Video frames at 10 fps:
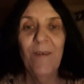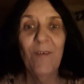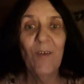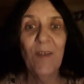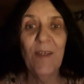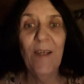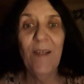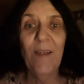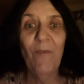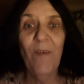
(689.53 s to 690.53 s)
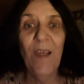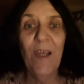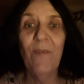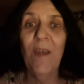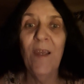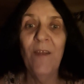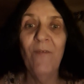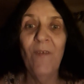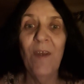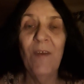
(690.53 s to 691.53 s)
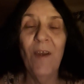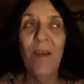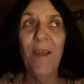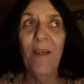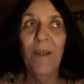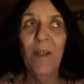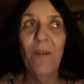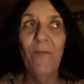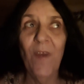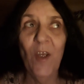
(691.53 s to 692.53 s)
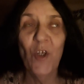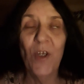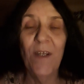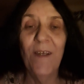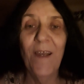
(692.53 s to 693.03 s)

Just like the fake of it in alien invasion.